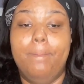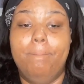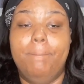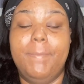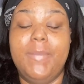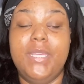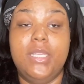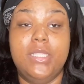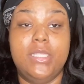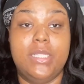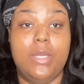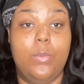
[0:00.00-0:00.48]

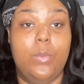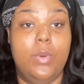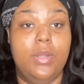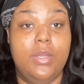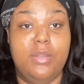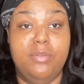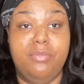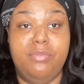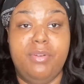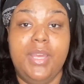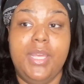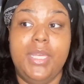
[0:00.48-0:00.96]
because I wanted
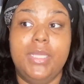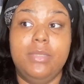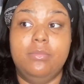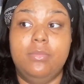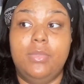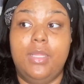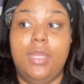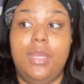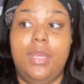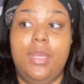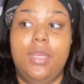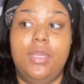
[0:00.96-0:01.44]
to fight.
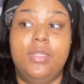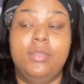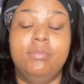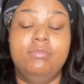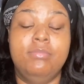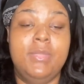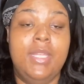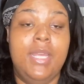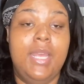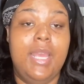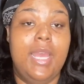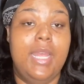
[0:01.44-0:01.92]
Like,
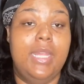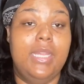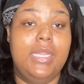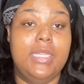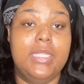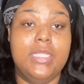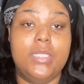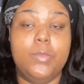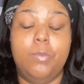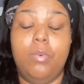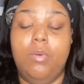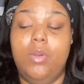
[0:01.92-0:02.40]
at
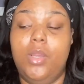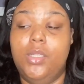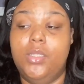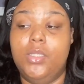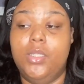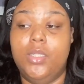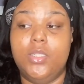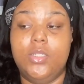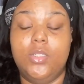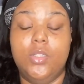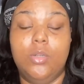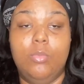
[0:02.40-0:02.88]
this point,
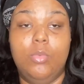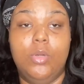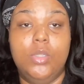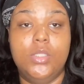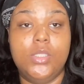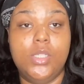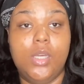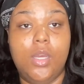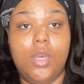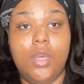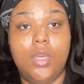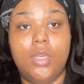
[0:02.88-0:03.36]
there's no more
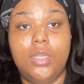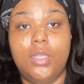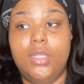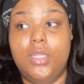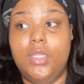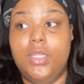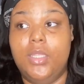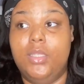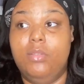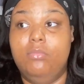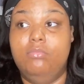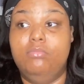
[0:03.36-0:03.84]

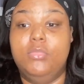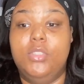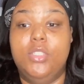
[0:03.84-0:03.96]
talking.